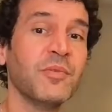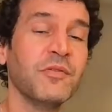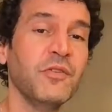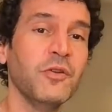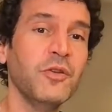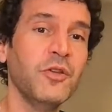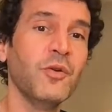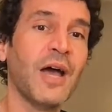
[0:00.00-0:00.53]
of you,
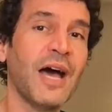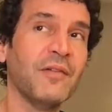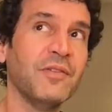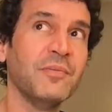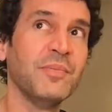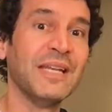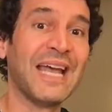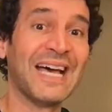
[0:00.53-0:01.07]
you
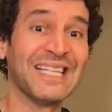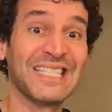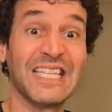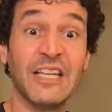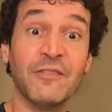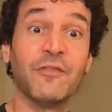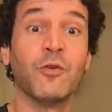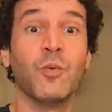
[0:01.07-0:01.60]
haven't been
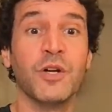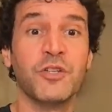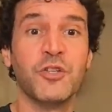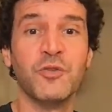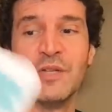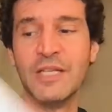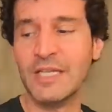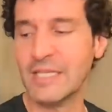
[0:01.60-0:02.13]
asking for what you
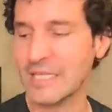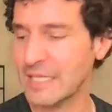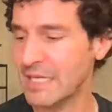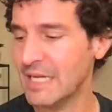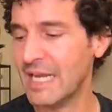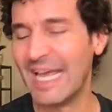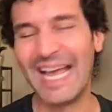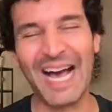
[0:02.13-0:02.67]
needed.
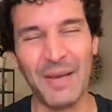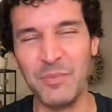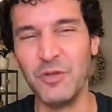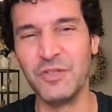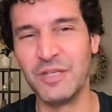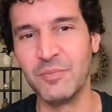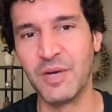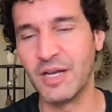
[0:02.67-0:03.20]
I'm
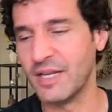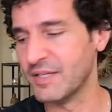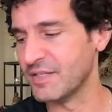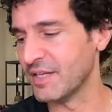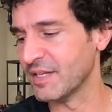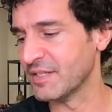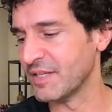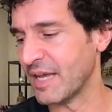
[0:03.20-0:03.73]
using money as an
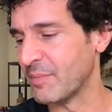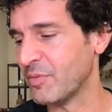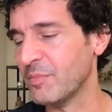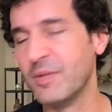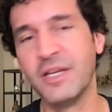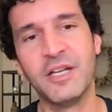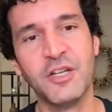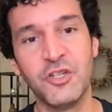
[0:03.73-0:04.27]
example,
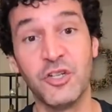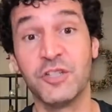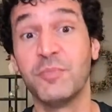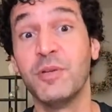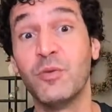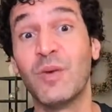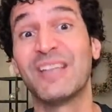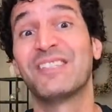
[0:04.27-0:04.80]
but it could just
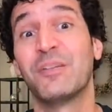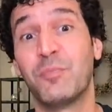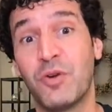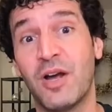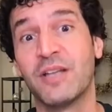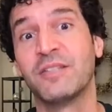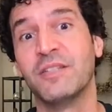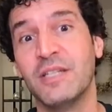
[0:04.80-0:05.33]
be
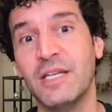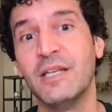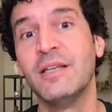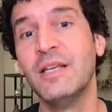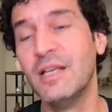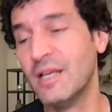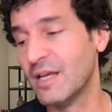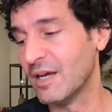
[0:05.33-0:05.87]
reciprocity.
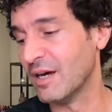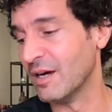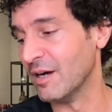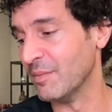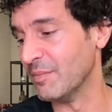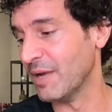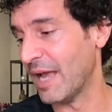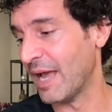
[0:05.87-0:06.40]

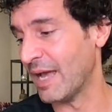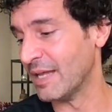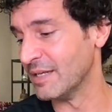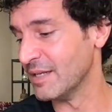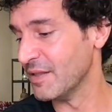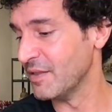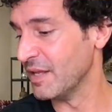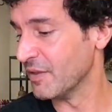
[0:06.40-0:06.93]
And
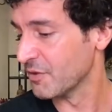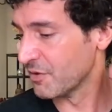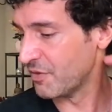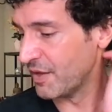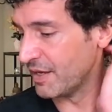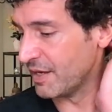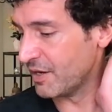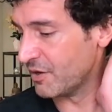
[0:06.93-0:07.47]
the other
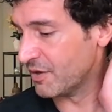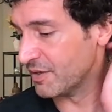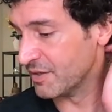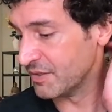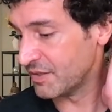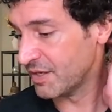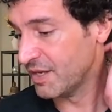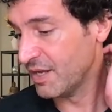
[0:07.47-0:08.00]
thing here
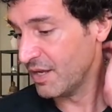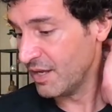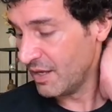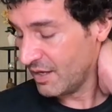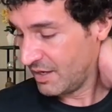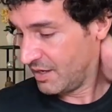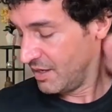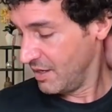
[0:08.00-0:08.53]
is,
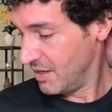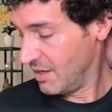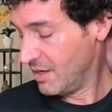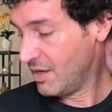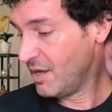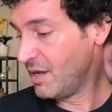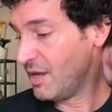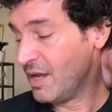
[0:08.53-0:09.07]

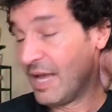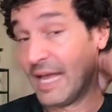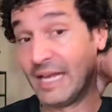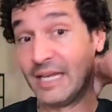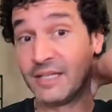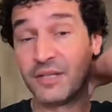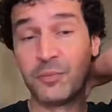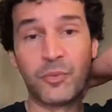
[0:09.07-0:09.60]
it
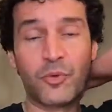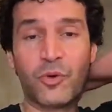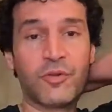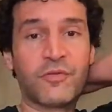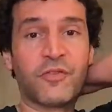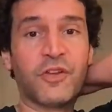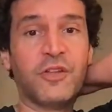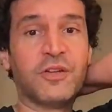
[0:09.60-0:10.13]
is important
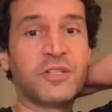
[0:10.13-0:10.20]
for you to